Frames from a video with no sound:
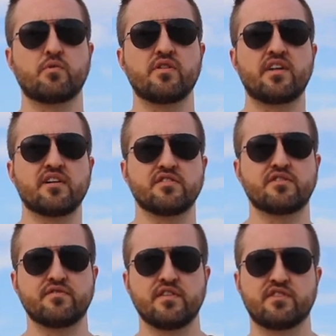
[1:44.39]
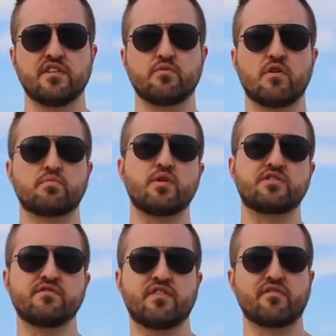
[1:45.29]
1,250,
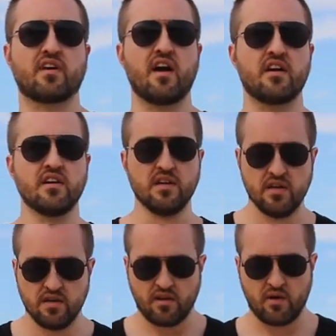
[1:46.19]
1.25K.